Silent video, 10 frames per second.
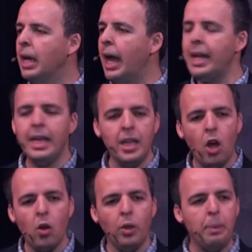And he
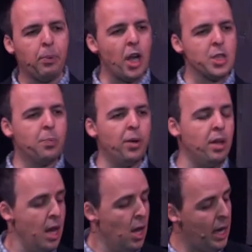not only
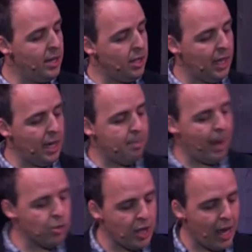prospered under King
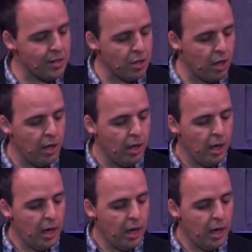Belshazzar,